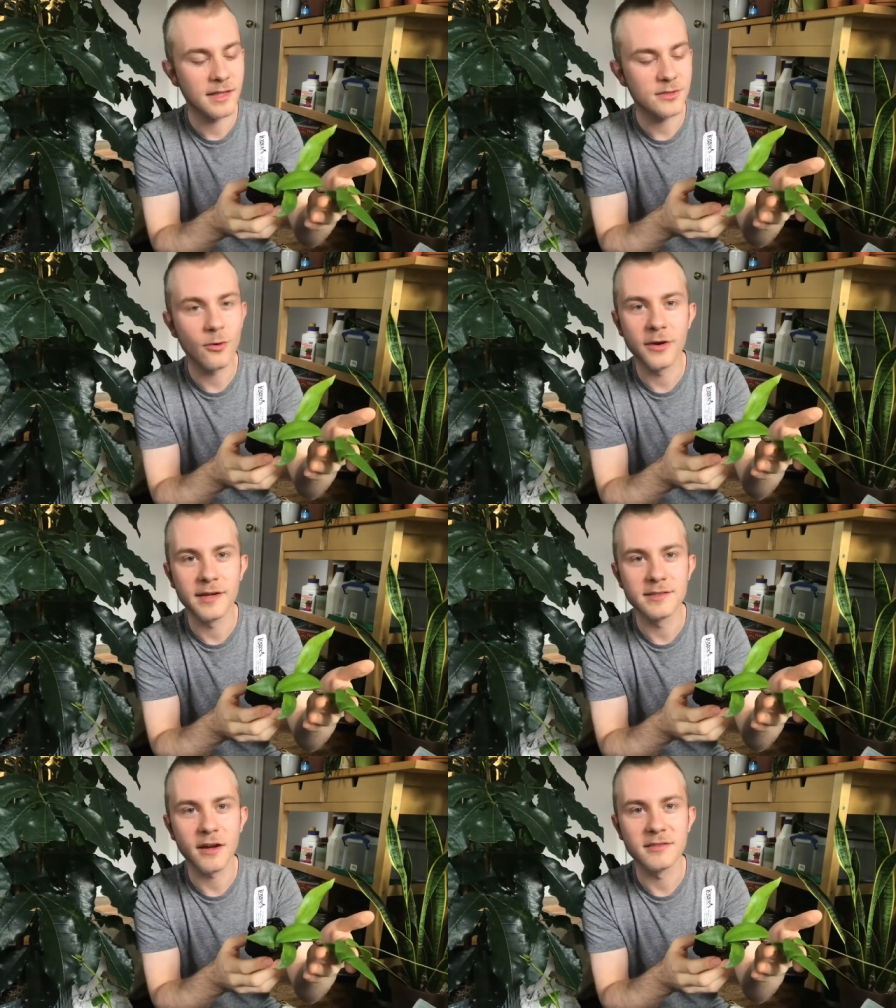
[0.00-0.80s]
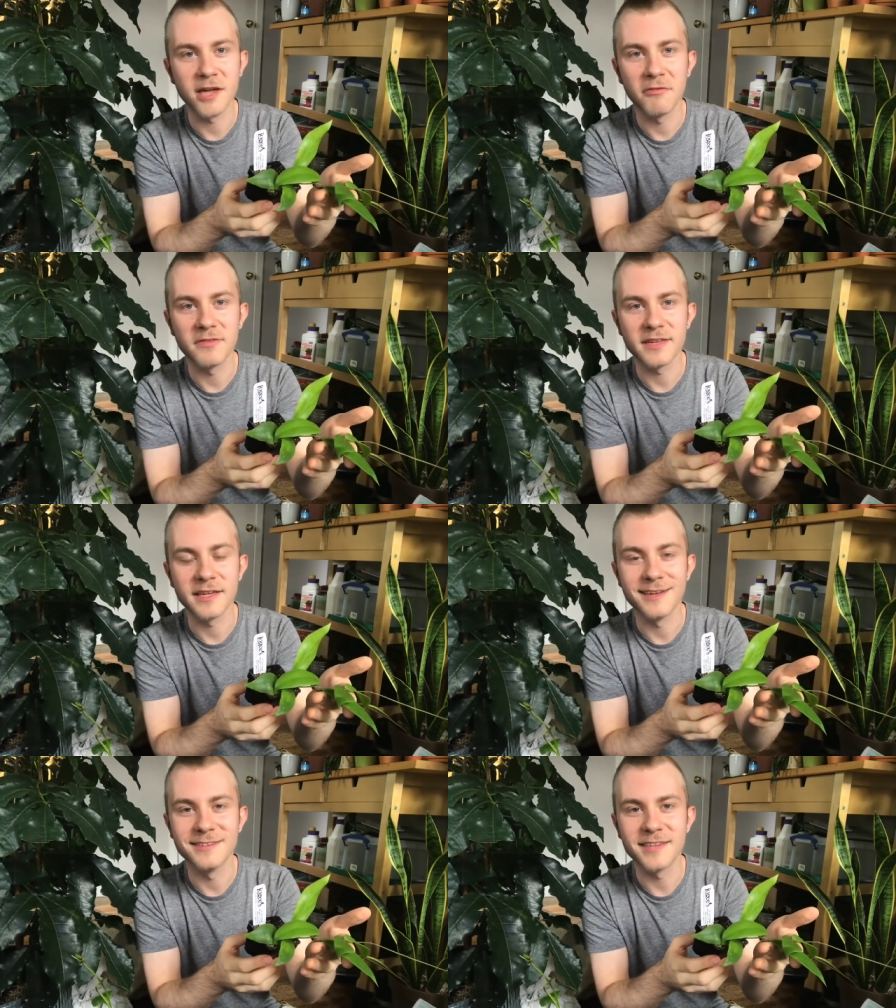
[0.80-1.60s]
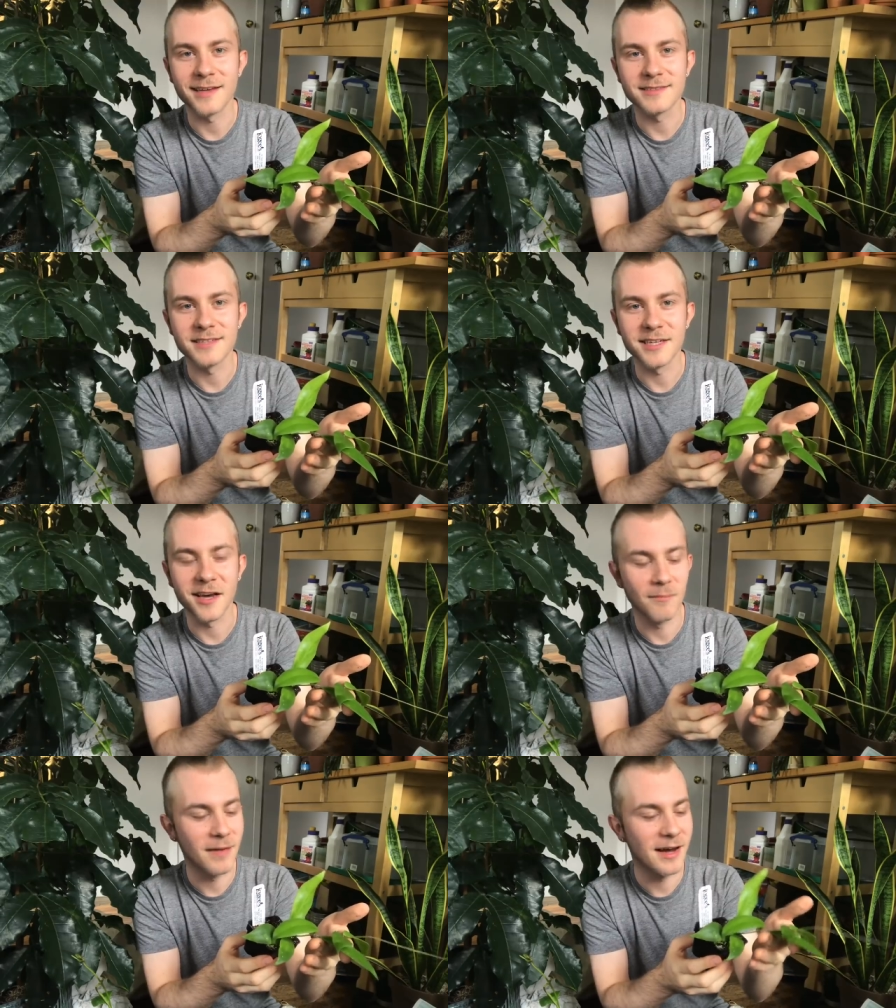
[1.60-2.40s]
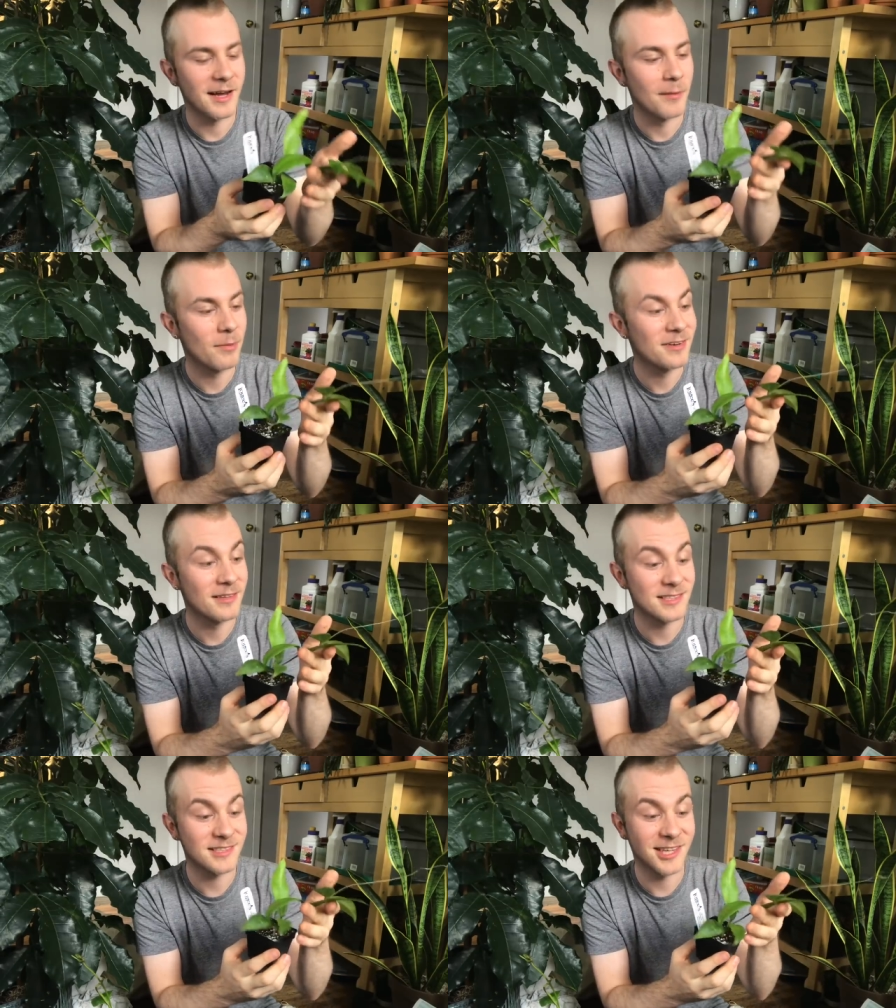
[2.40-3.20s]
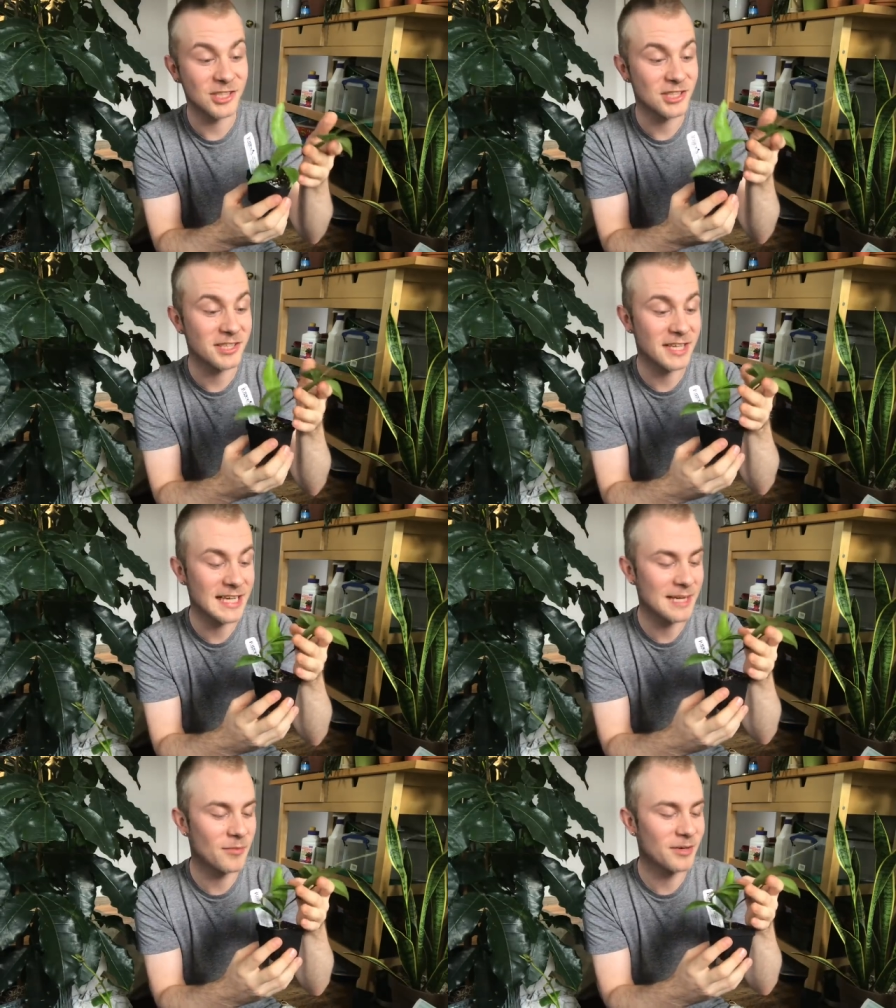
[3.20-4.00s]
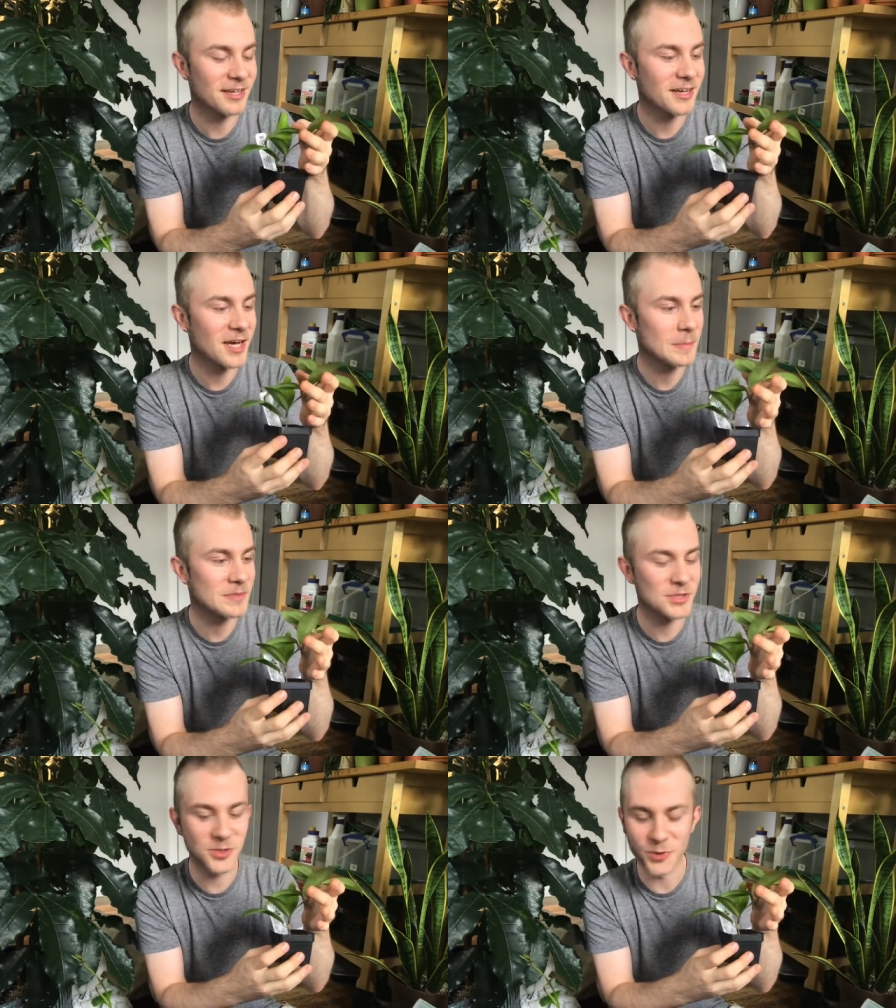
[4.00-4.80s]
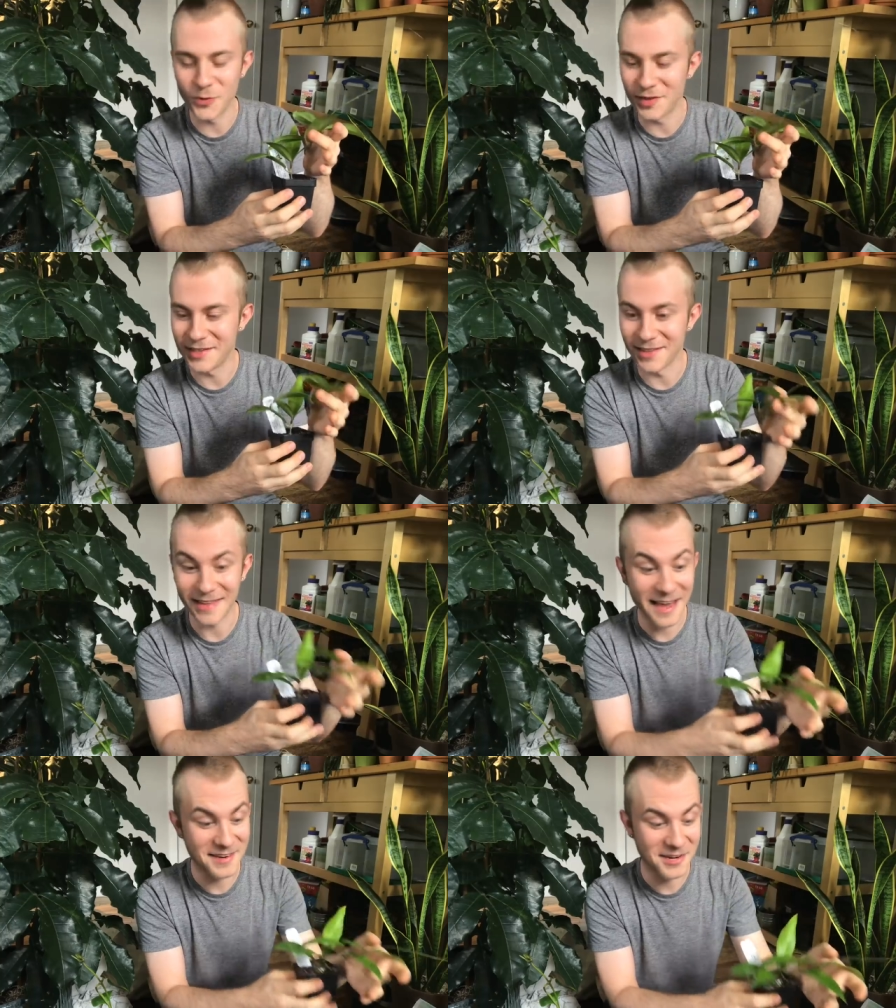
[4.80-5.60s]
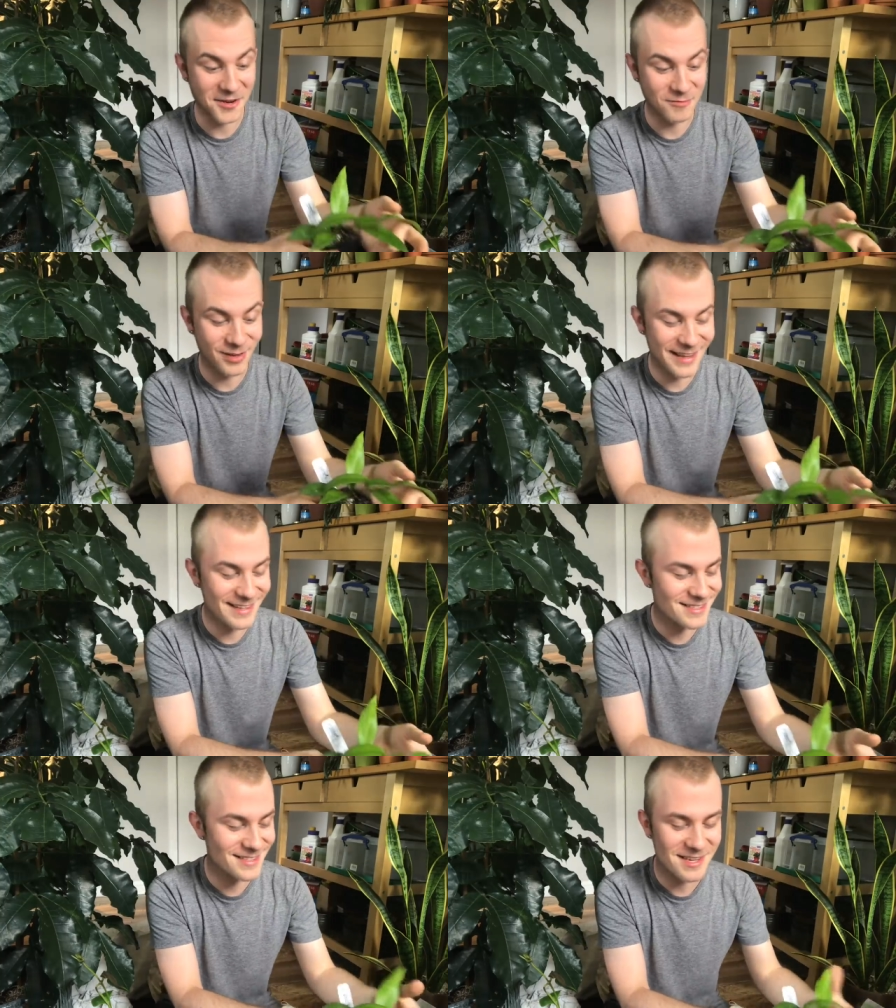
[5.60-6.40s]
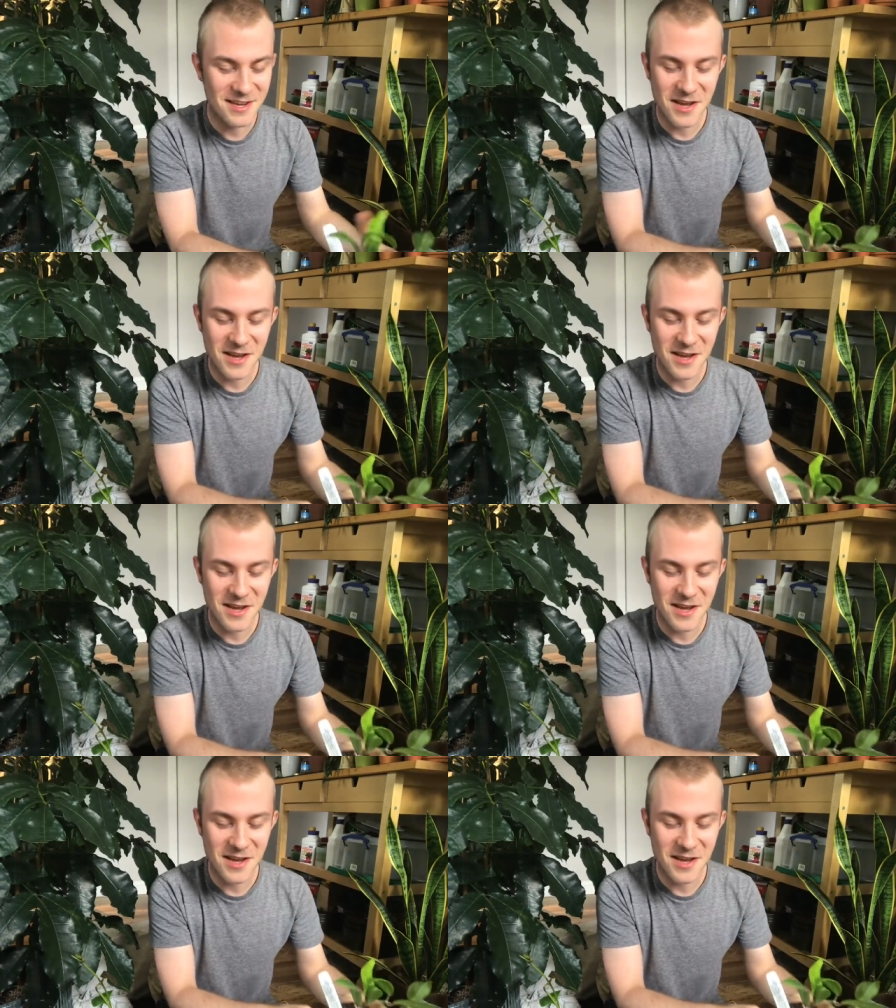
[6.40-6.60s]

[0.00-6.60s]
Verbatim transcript: These Hoyas are definitely testing my pronunciation game when it comes to the Latin of plants,